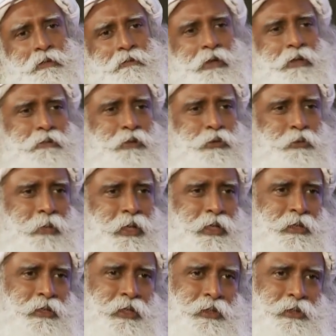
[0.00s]
When we do
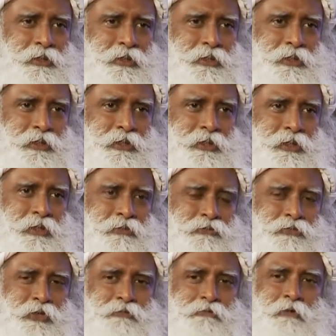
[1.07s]
many things,
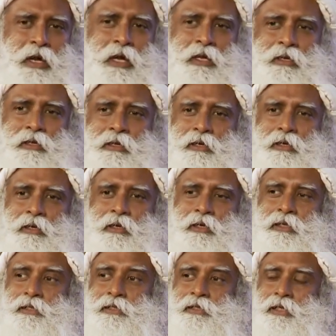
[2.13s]
we find
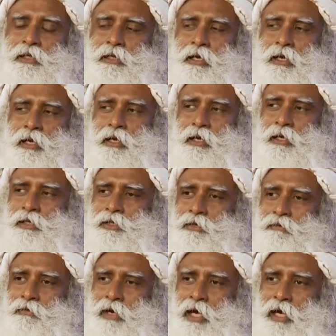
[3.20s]
in certain areas
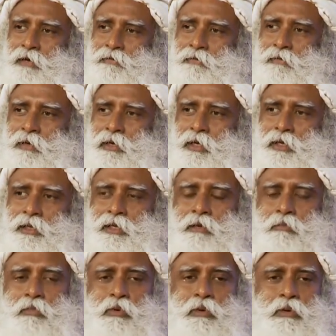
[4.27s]
of life,
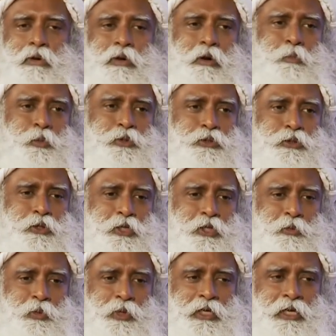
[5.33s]
the more
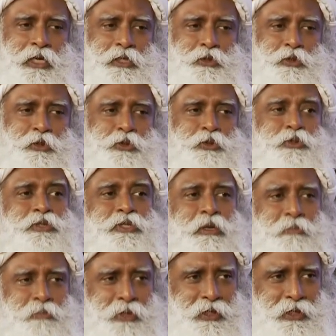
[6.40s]
opportunity we get to do
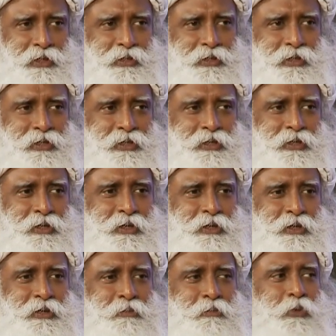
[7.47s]
something,
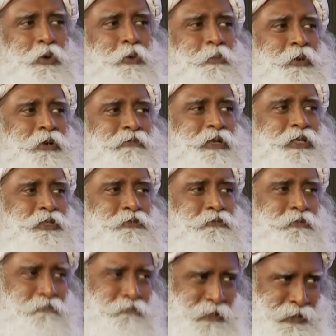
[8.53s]
more privileged
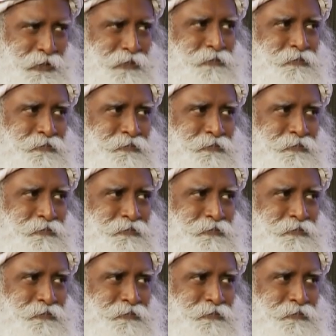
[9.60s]
we feel.